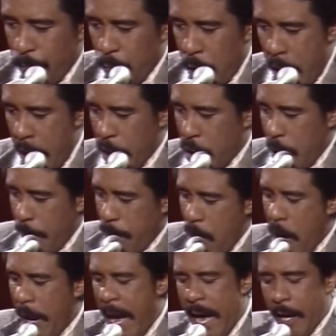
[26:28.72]
And she
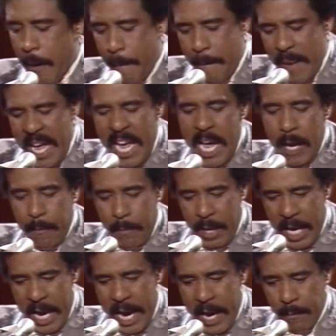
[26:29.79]
brought out a
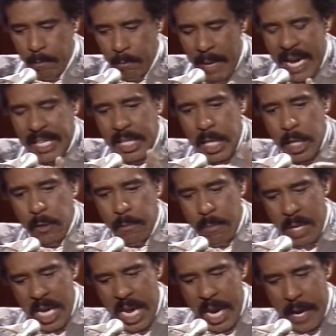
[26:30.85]
bedpan about this
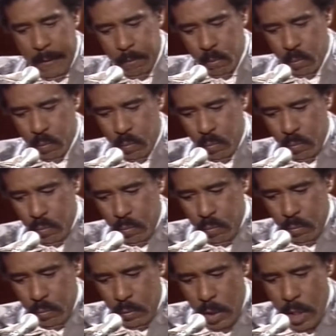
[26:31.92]
big.
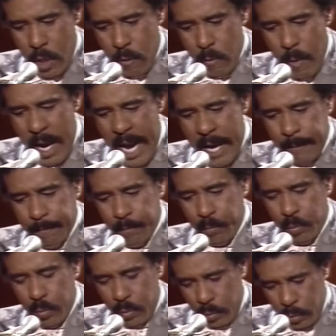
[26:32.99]
Little round.
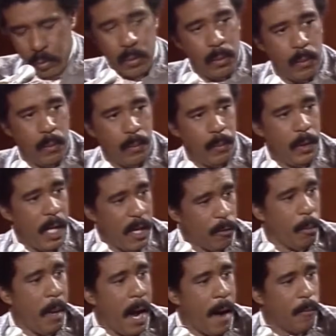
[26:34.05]

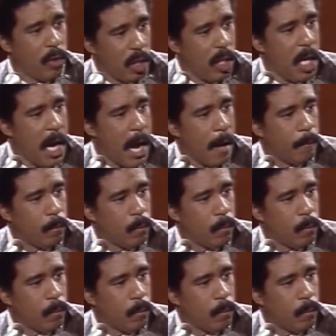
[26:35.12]
Yes, ma'am, she did.